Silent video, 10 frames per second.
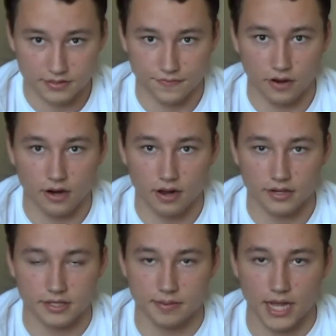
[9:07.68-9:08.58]
as far
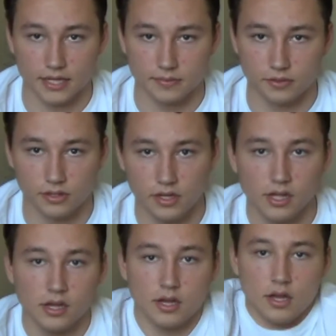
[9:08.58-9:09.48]
out as possible
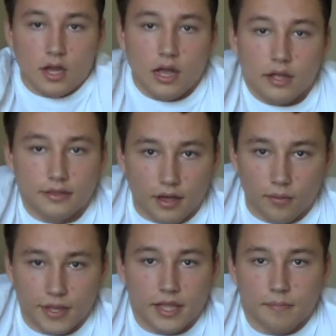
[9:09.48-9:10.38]
to
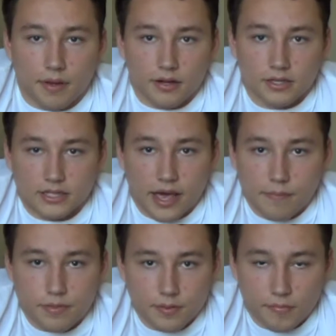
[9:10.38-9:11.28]
help me get better
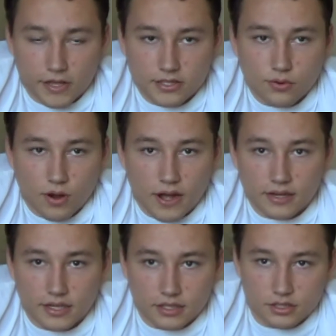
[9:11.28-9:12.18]
depth in my
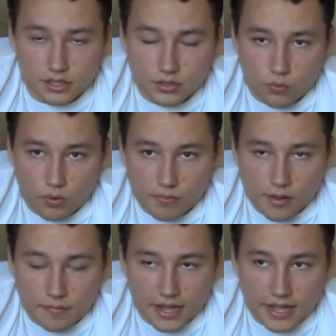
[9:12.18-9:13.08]
squat and just
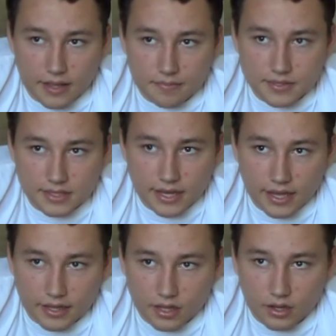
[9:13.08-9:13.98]
warm up my hips
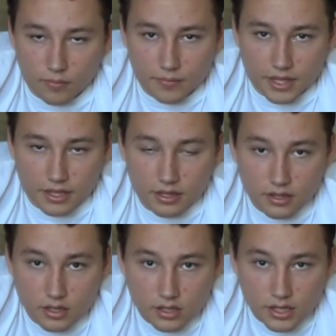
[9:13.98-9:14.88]
and help me
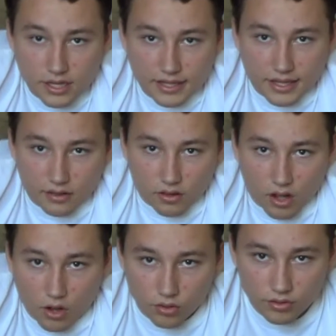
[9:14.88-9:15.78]
get
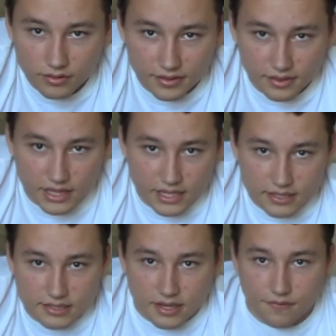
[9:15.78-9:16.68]
low.
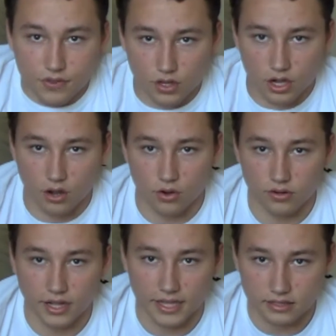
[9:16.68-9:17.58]
This, if you
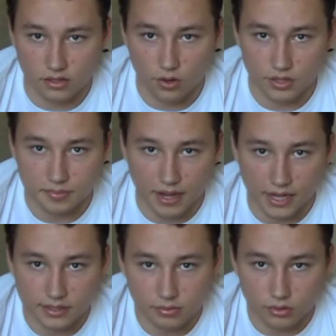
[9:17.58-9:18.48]
go as low as
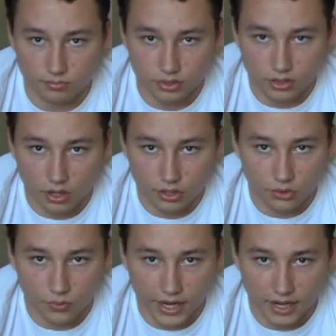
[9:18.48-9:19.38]
possible and put all
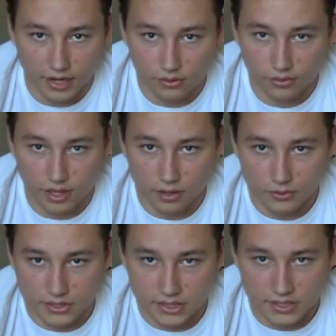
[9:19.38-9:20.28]
your weight on it
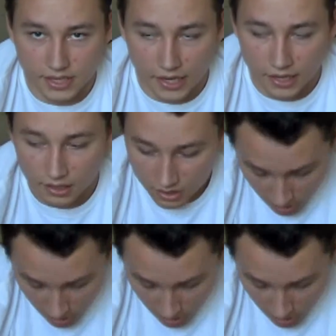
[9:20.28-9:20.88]
without resisting it,